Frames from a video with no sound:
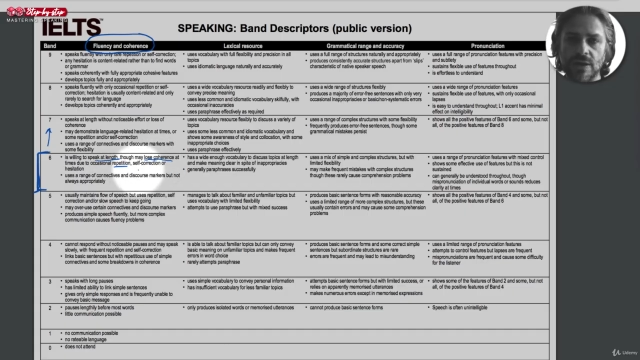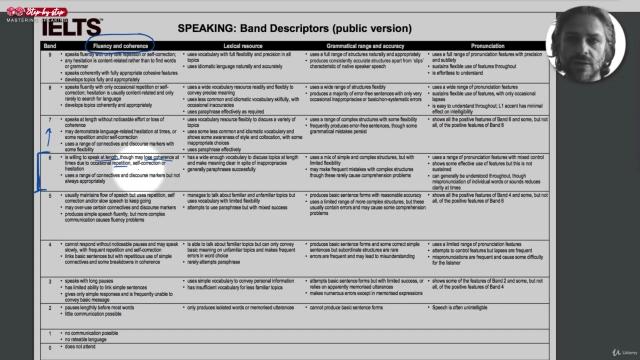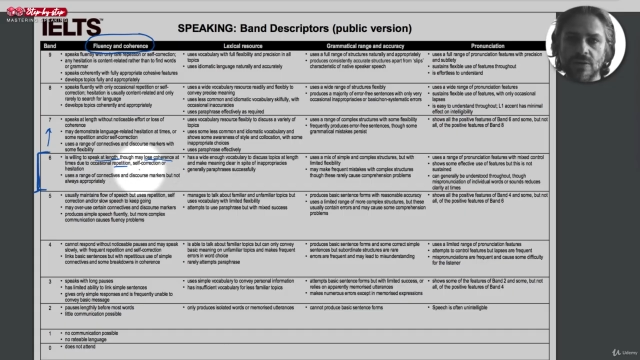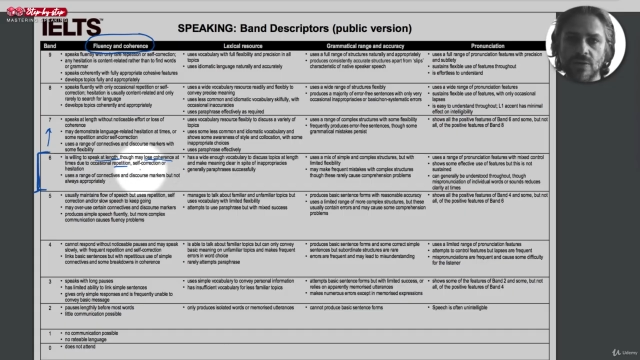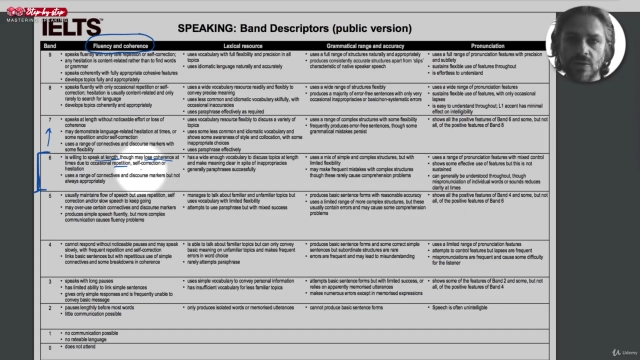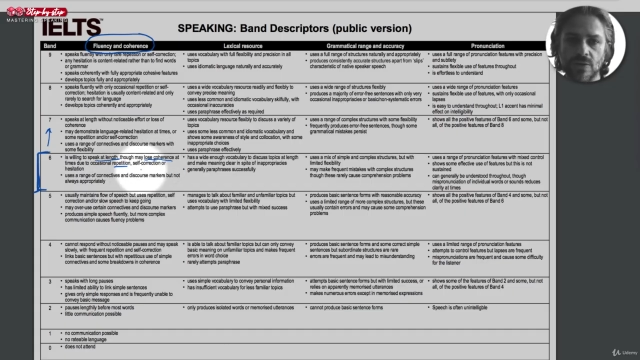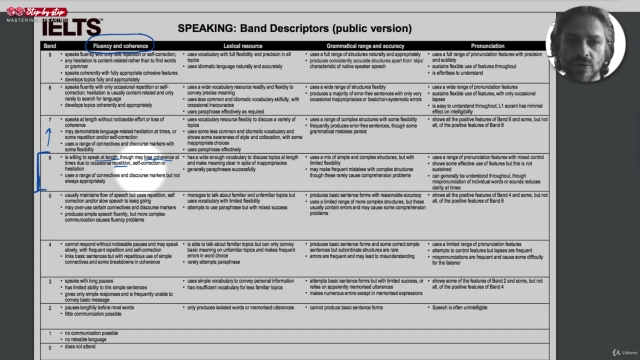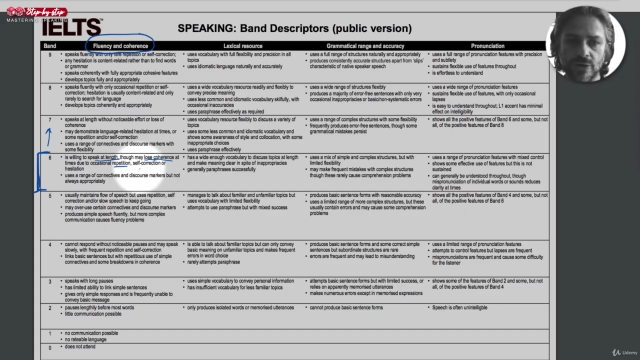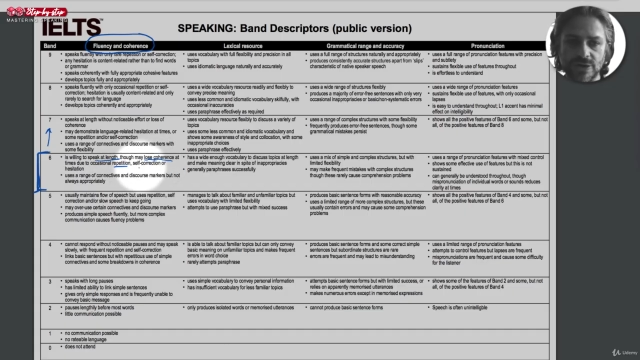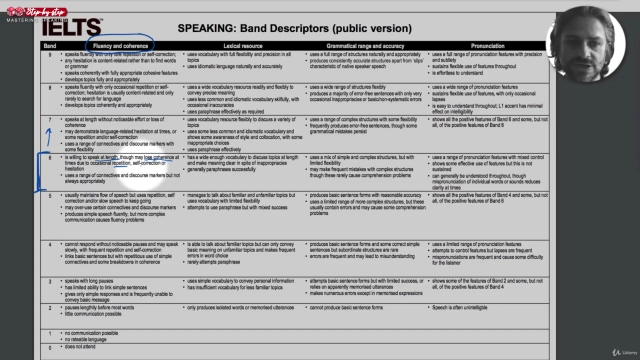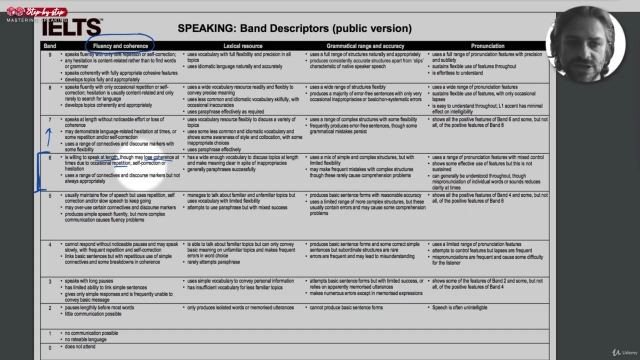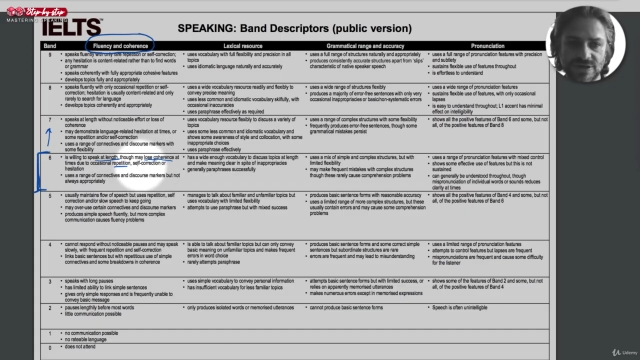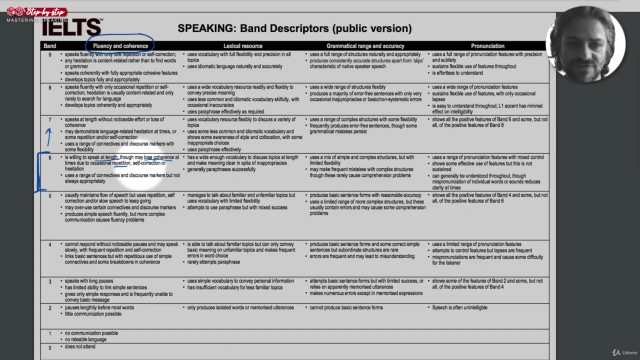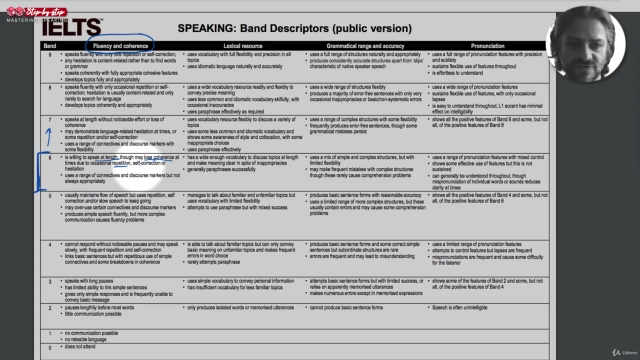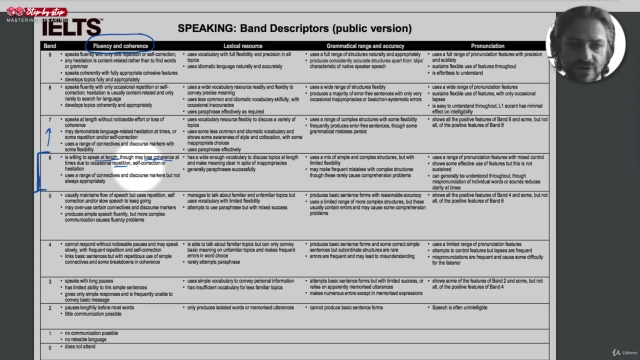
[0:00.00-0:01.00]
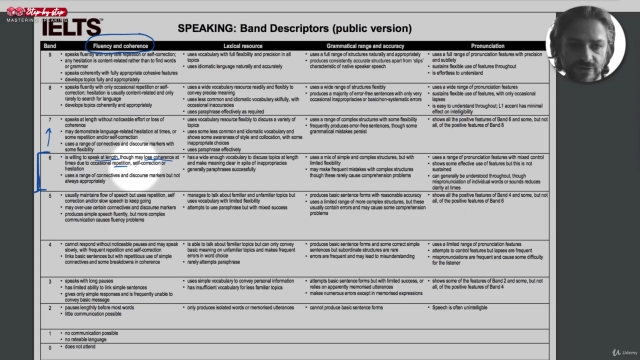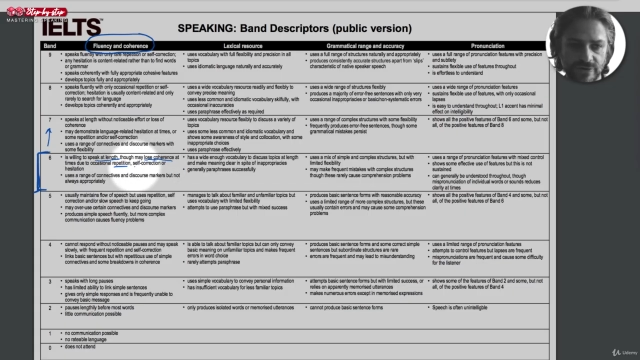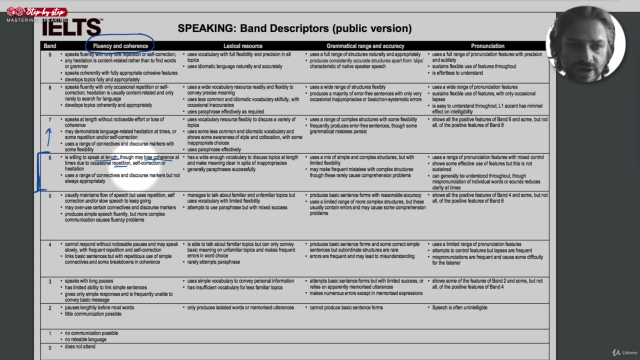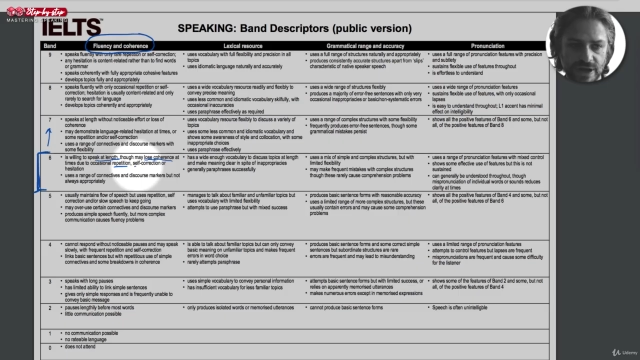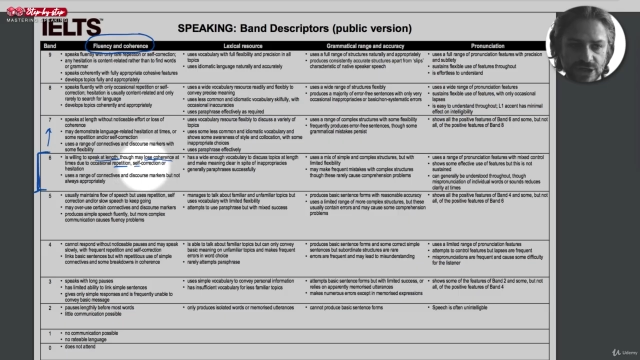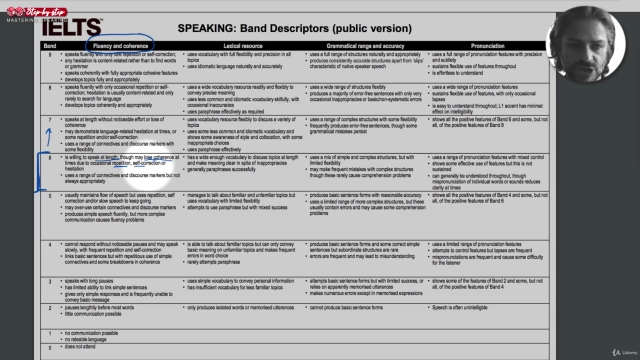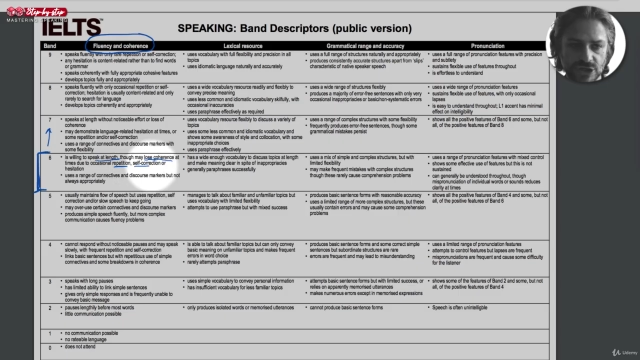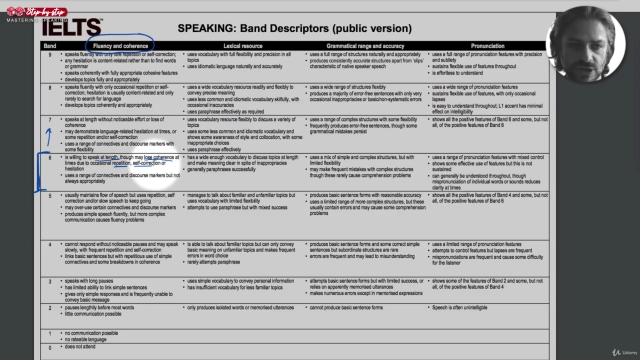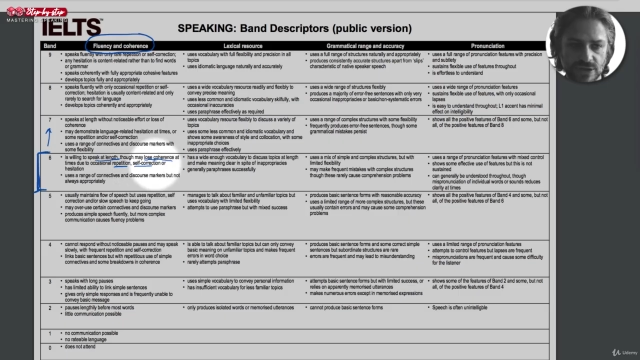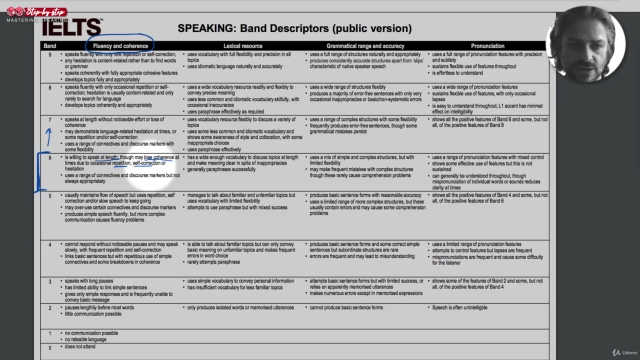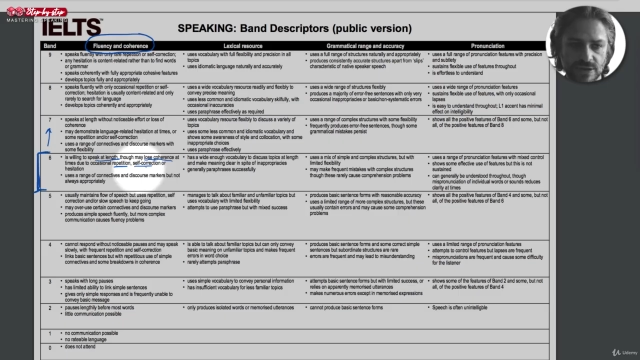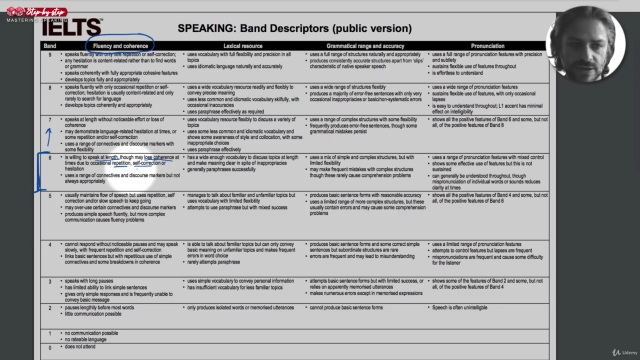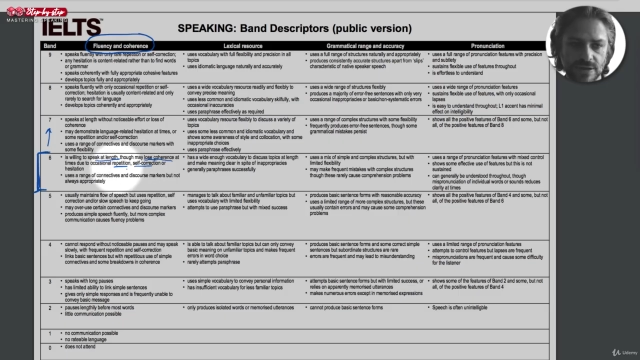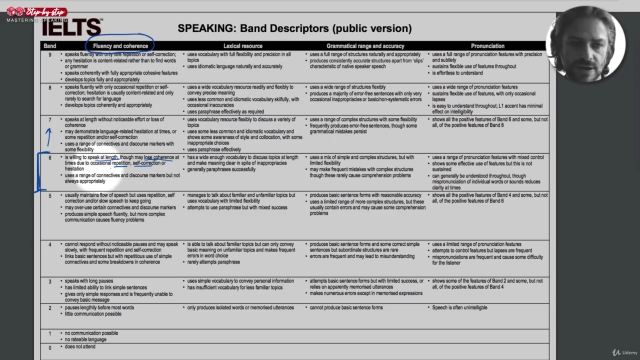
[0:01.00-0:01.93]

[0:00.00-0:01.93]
or self-correction,